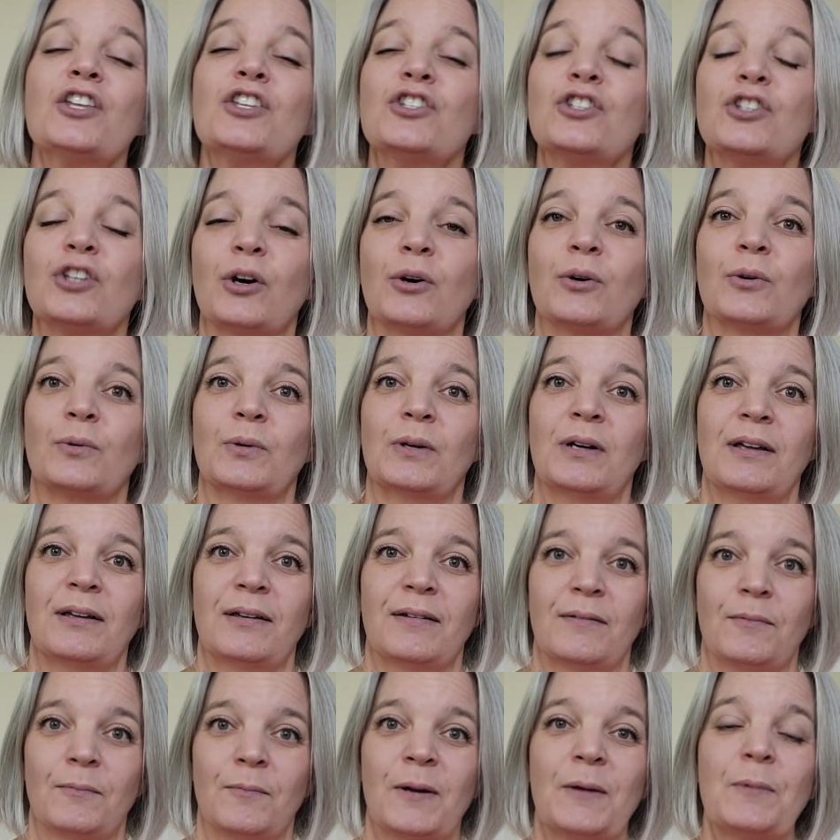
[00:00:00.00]
So
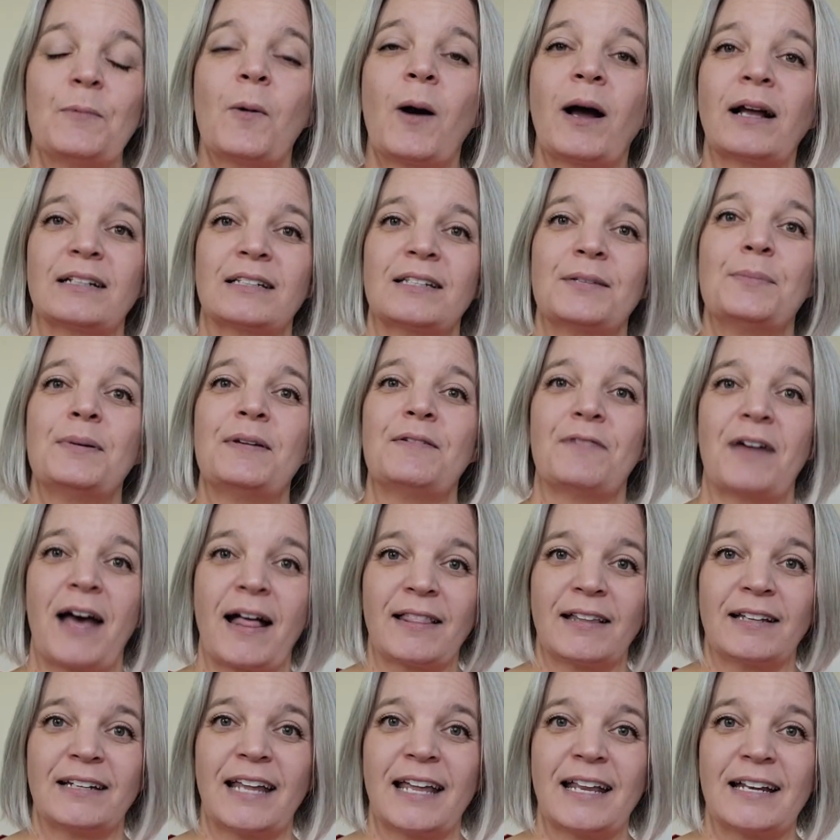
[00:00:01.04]
we want to be
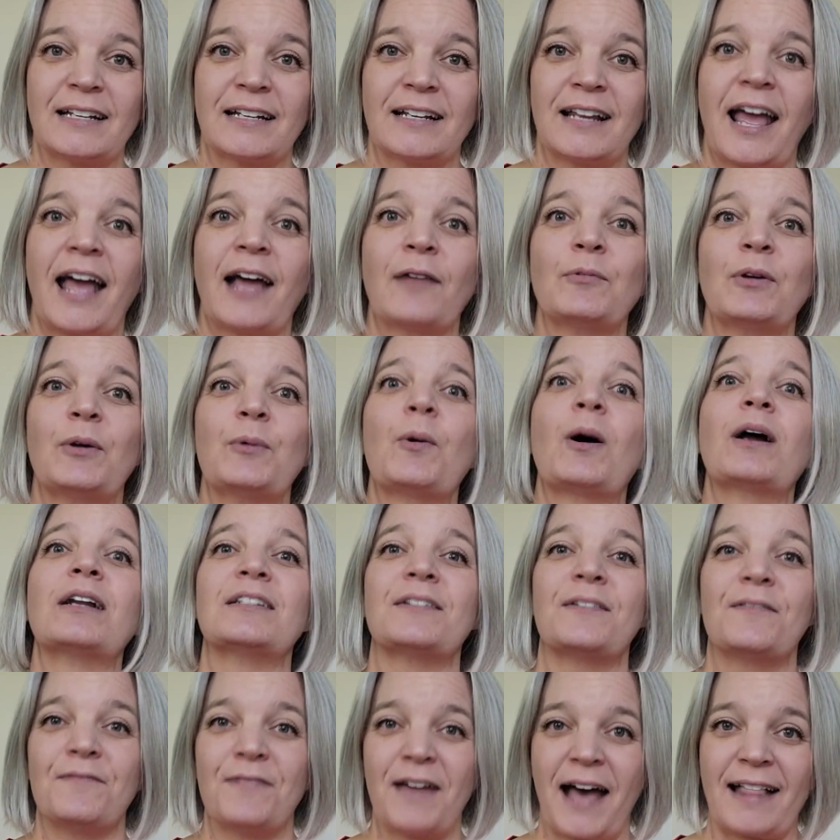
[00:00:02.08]
validated and we want
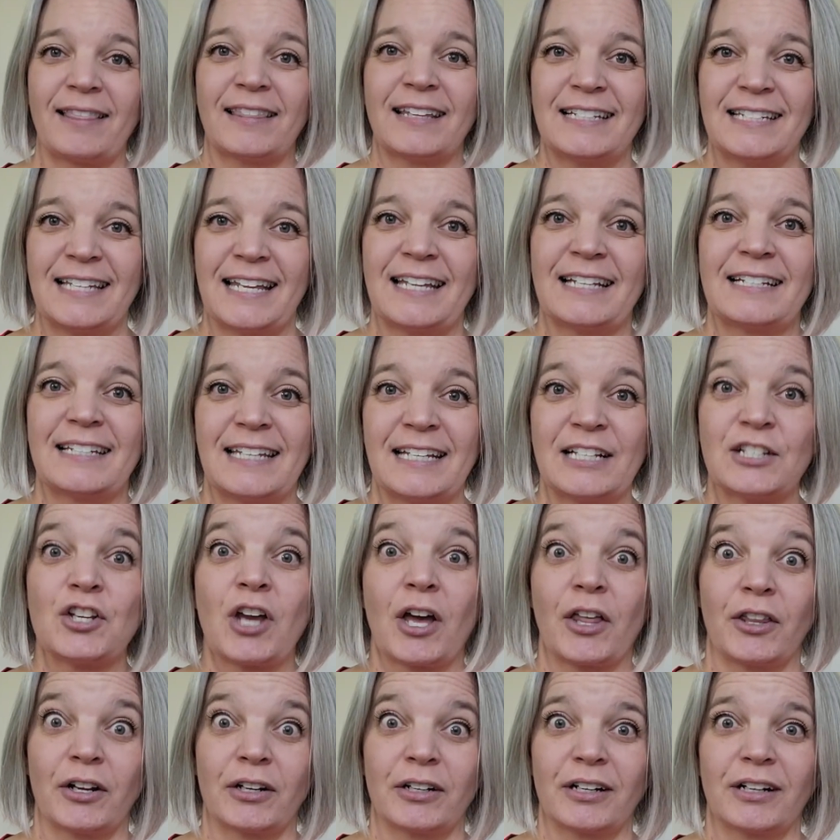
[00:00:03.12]
to validate each
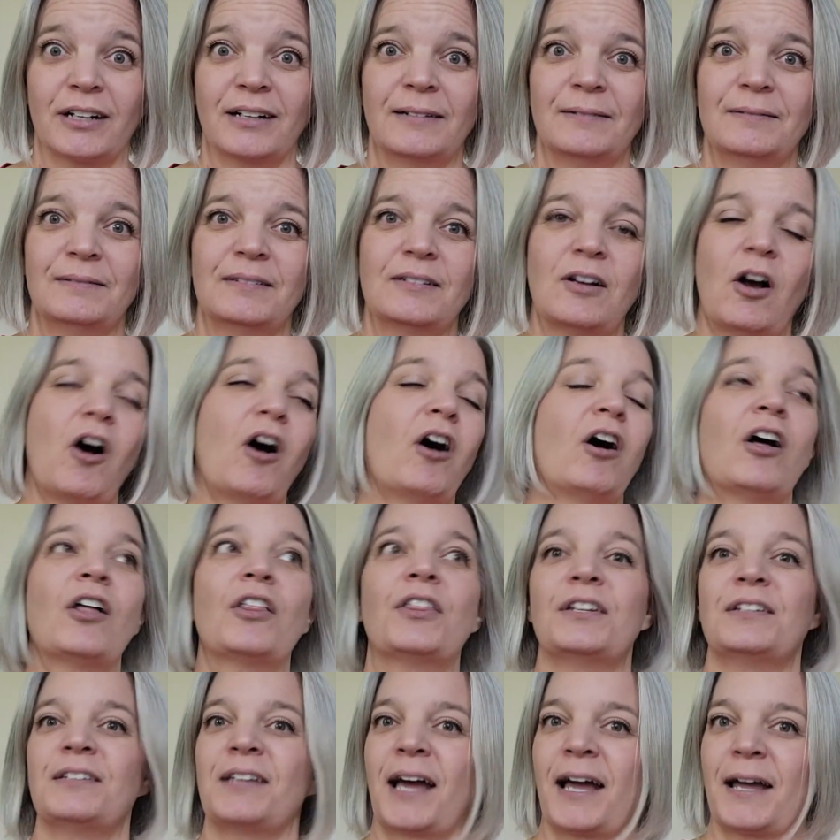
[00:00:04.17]
other all
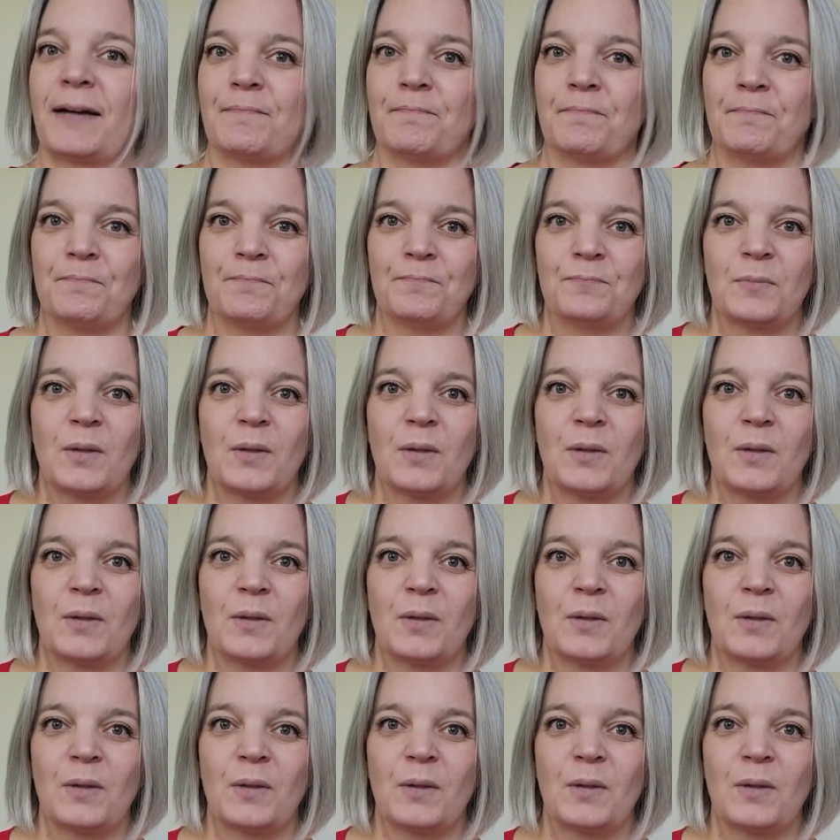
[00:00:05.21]
the time.